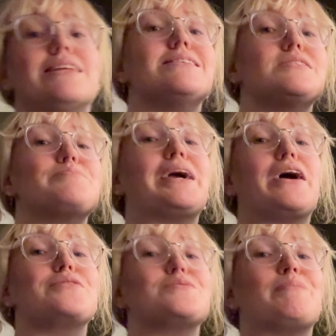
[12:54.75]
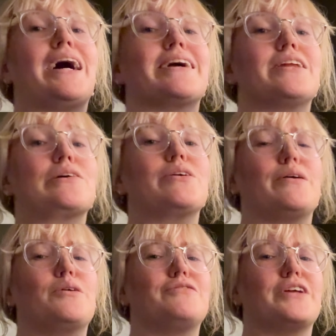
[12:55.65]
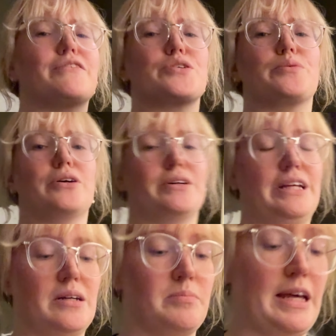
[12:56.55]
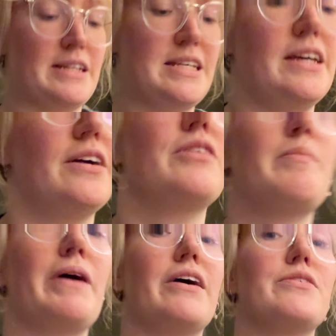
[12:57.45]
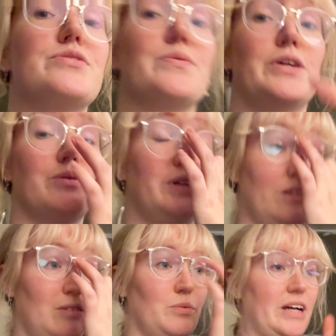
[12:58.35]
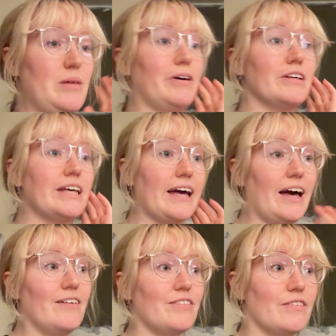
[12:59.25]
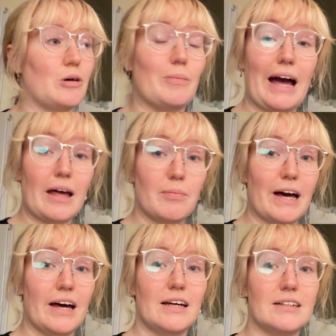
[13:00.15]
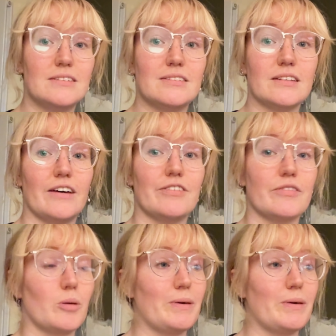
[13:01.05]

This is my house bag. I don't know how often I've shown it on here, but I take it around my house so I don't need to worry about like if I've got my iPads, if I've got my